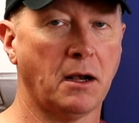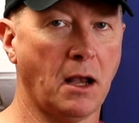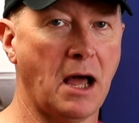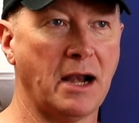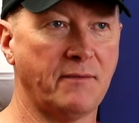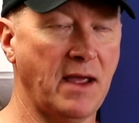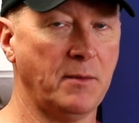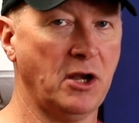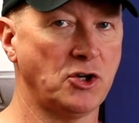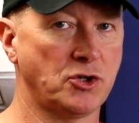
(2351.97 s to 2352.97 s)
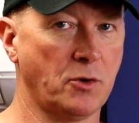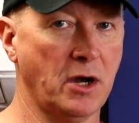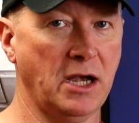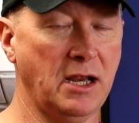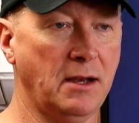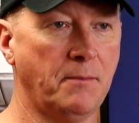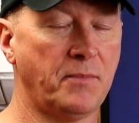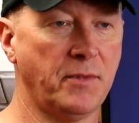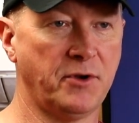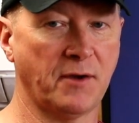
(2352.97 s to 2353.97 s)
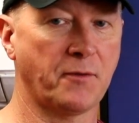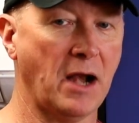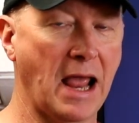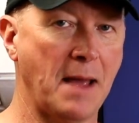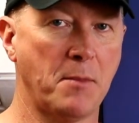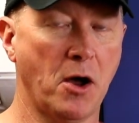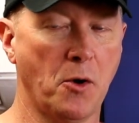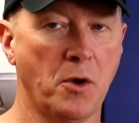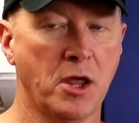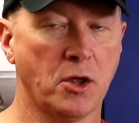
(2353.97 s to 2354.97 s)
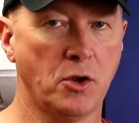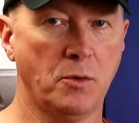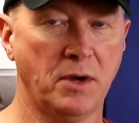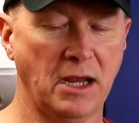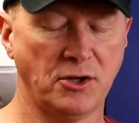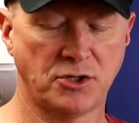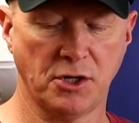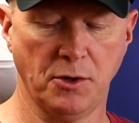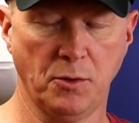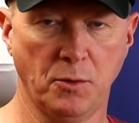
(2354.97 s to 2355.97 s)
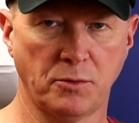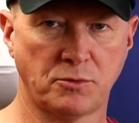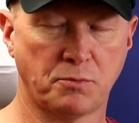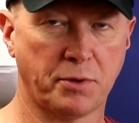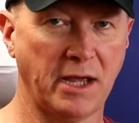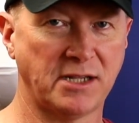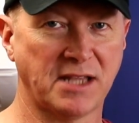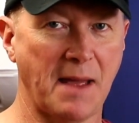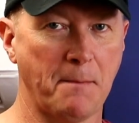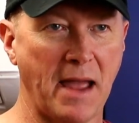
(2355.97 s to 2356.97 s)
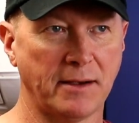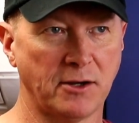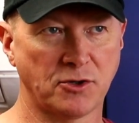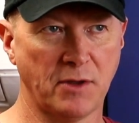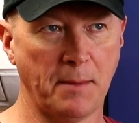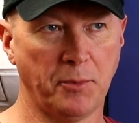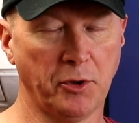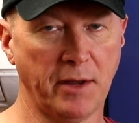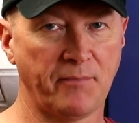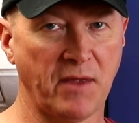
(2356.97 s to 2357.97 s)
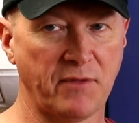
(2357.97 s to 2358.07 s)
lot of ammunition or any different ammo, you need to place that magnet to that bullet.